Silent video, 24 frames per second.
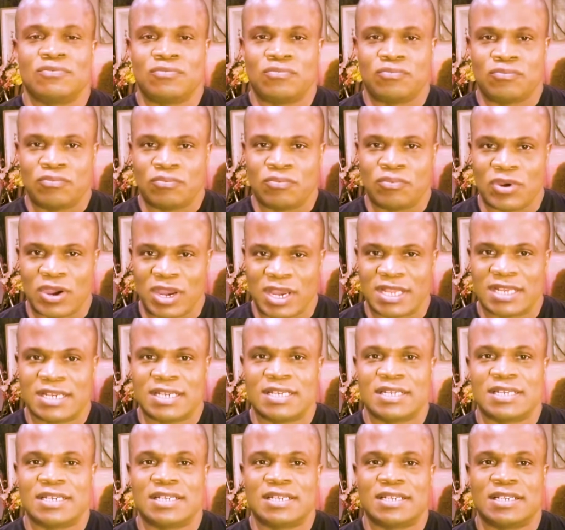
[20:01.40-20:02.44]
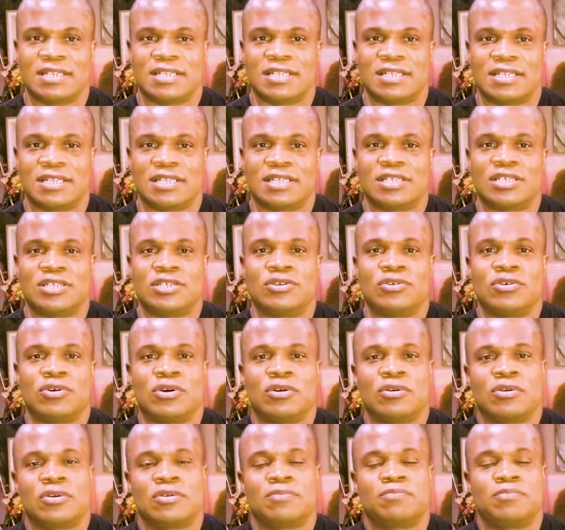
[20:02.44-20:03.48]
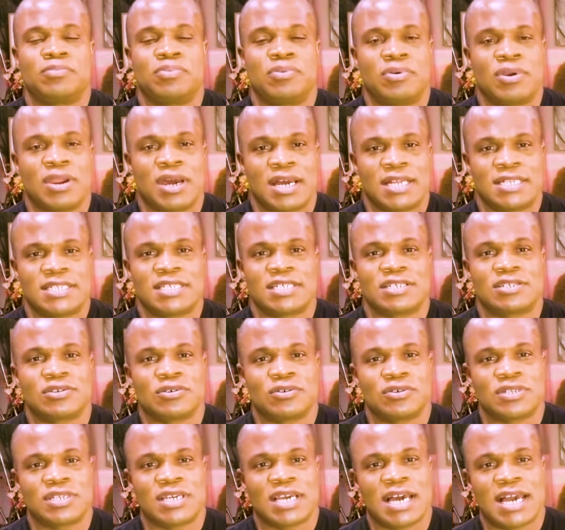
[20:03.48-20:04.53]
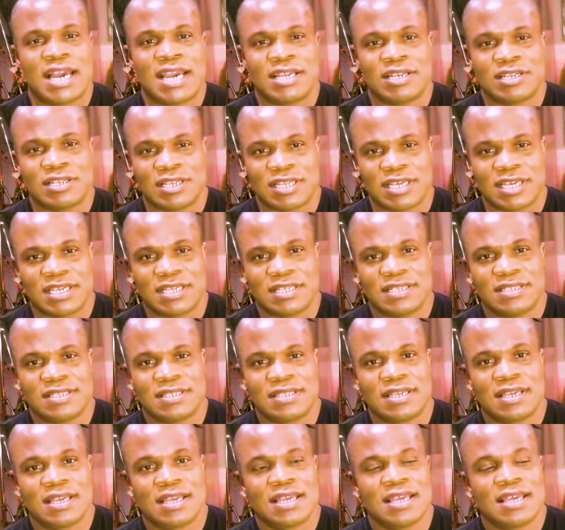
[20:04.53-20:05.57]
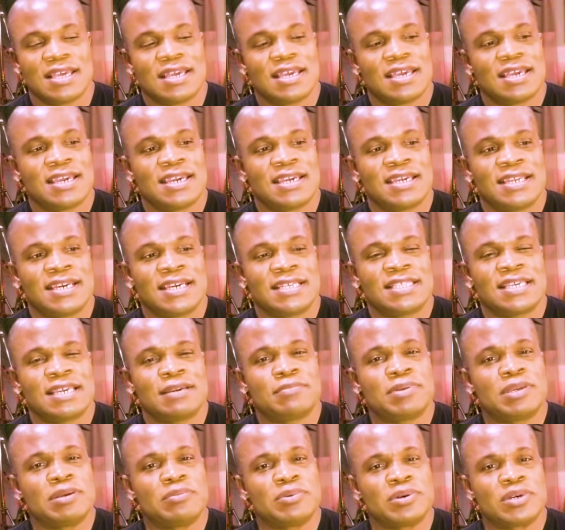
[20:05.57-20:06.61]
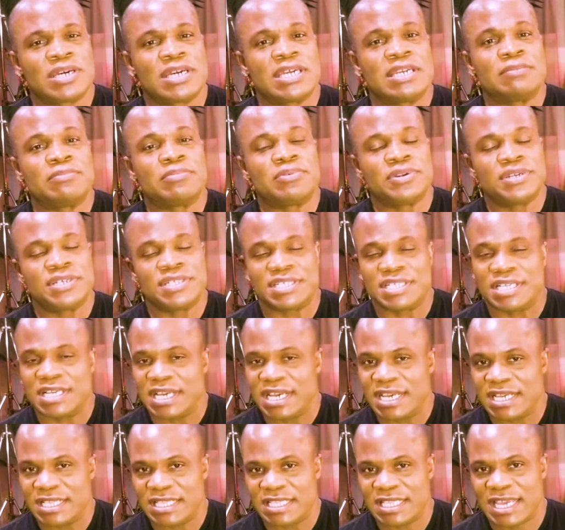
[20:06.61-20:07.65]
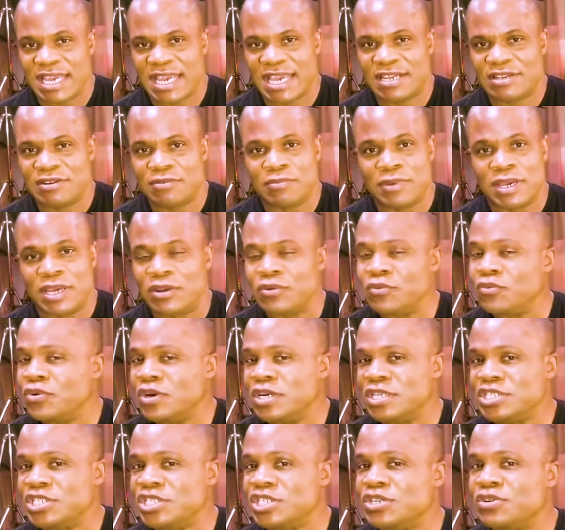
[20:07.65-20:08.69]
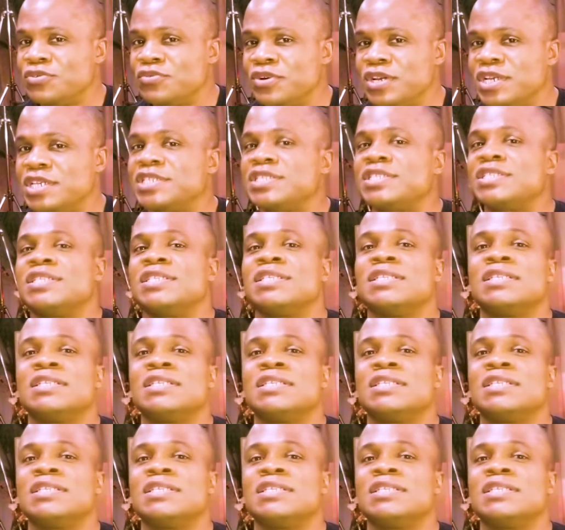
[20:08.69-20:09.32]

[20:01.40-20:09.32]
what your project or title is. And I think people could appreciate that no matter what generation